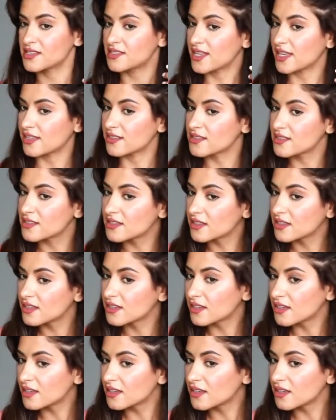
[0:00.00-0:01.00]
set.
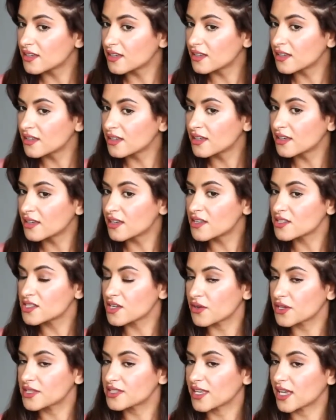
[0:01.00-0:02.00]

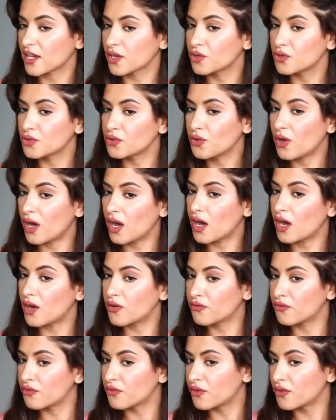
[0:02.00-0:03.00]
So it can cool
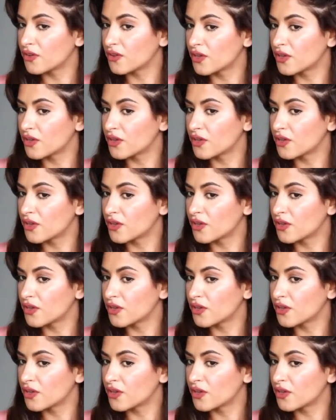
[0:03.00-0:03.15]
off.